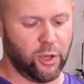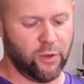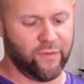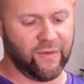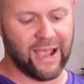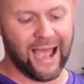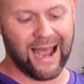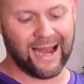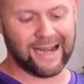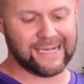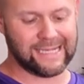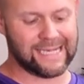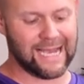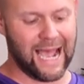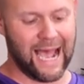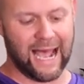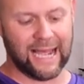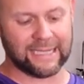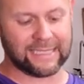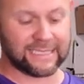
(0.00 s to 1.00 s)
you've got
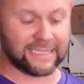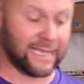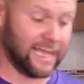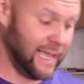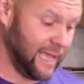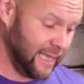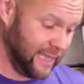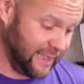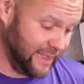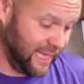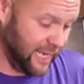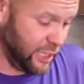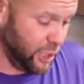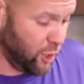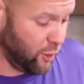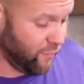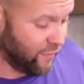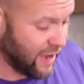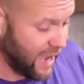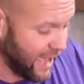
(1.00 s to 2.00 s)
dots. Then
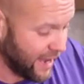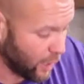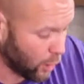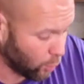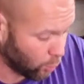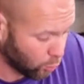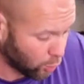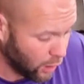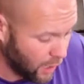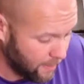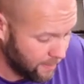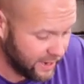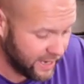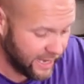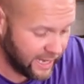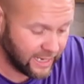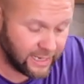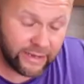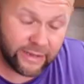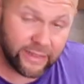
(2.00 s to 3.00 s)
you've got to rub
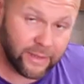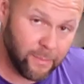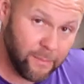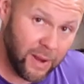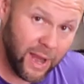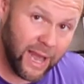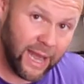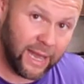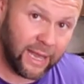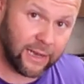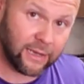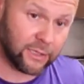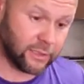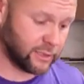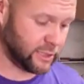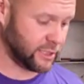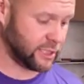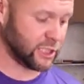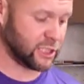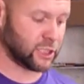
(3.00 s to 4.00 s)
it into the paint
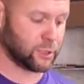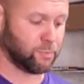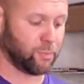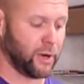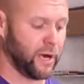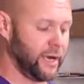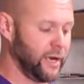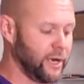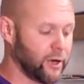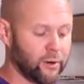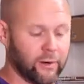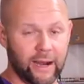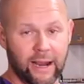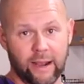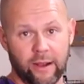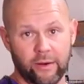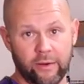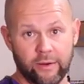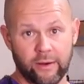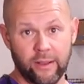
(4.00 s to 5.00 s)
to spread it
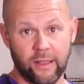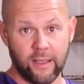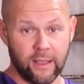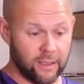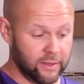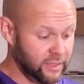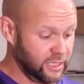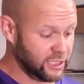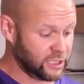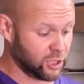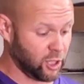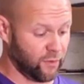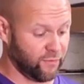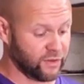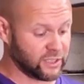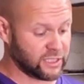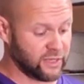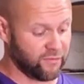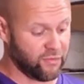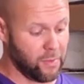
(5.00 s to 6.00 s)
around the
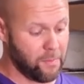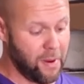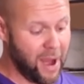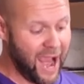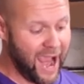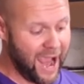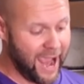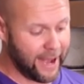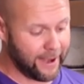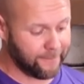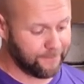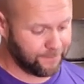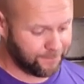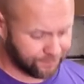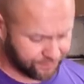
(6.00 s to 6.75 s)
surface of the pad